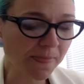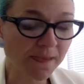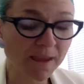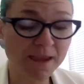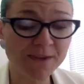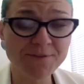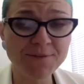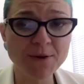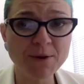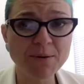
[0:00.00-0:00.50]

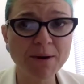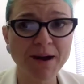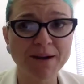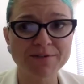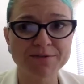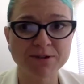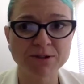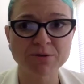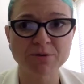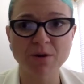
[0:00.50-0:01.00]
If you
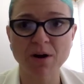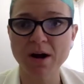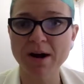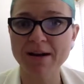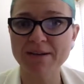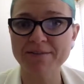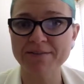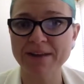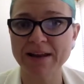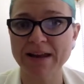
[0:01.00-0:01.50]
have to
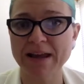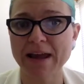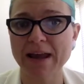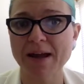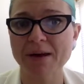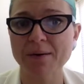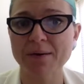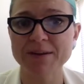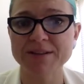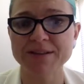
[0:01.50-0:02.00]
drive an
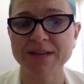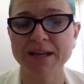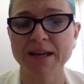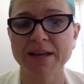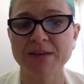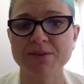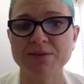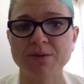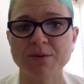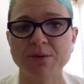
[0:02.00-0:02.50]
hour to
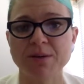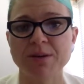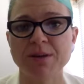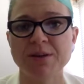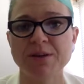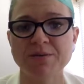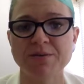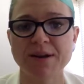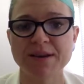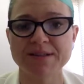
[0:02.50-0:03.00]
get to a
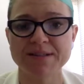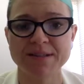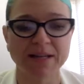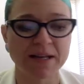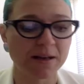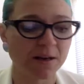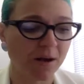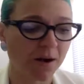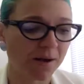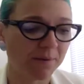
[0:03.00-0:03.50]

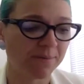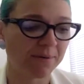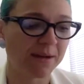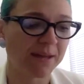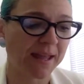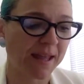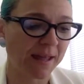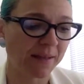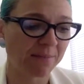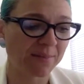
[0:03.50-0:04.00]
university library
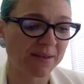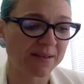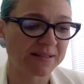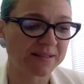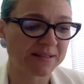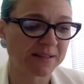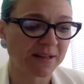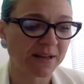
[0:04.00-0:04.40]
campus,